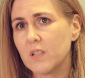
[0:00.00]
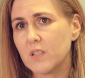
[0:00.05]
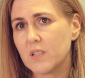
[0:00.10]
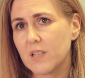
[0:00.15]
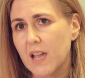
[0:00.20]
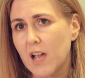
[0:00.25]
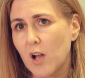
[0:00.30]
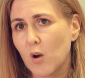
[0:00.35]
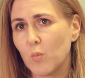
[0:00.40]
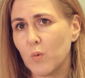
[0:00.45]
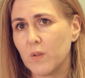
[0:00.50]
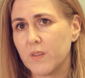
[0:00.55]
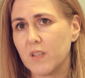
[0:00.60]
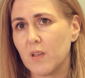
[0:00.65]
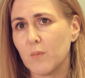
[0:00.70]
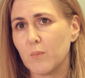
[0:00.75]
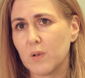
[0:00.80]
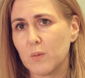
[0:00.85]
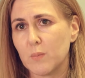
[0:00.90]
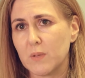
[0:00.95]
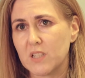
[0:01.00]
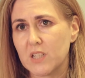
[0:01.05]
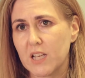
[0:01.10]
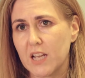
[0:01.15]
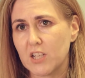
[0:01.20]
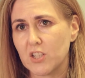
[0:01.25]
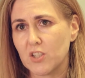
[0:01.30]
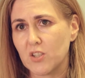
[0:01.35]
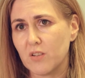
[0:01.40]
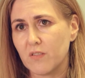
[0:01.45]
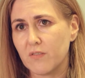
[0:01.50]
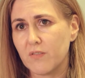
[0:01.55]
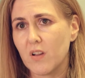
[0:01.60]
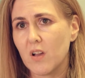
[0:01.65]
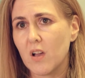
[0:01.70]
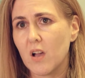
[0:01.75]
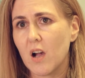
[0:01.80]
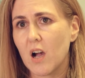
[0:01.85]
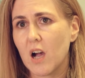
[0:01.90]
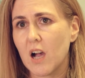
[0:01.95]
to help with the implementation of
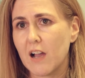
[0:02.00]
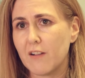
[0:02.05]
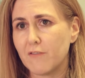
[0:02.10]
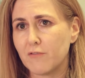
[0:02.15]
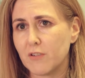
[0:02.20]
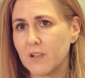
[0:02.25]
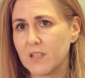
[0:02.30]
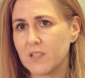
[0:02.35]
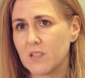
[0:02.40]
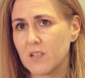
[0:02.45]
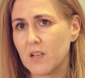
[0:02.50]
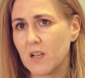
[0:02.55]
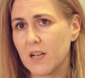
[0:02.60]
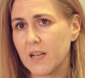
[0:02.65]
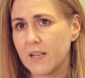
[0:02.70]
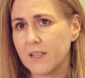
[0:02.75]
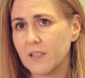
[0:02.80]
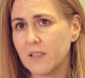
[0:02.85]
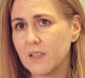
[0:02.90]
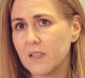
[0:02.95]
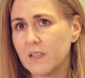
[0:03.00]
IFRS 9.